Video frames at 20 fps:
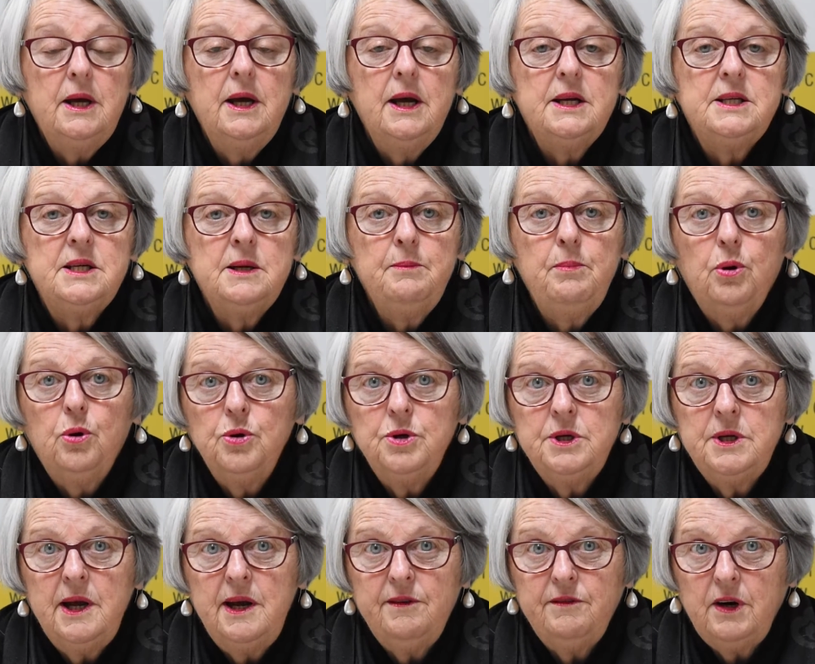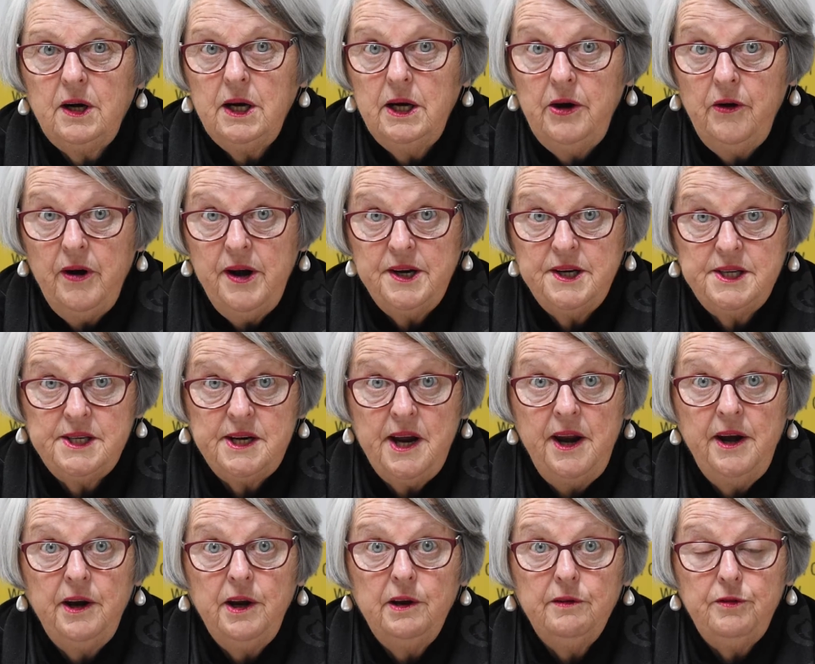it's important to have a clear
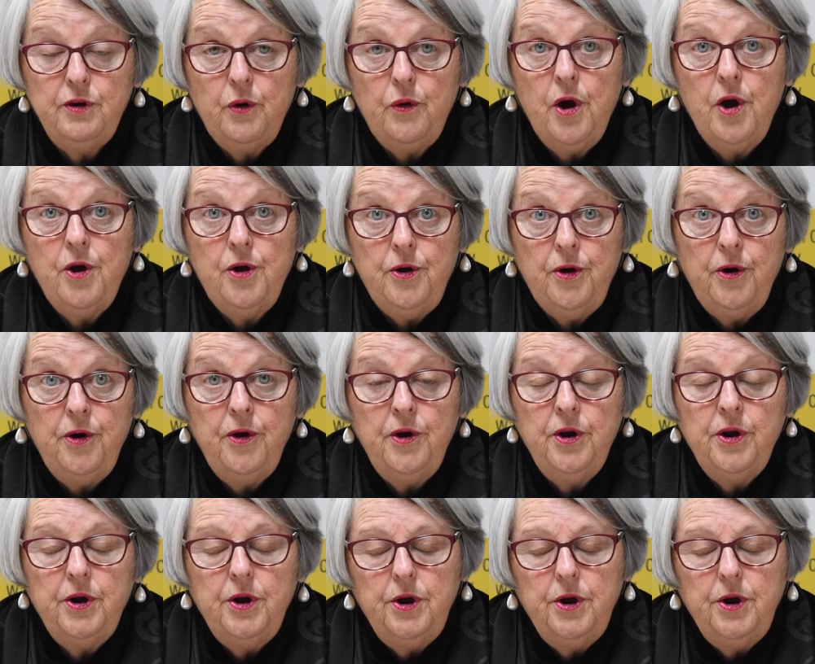understanding of your own,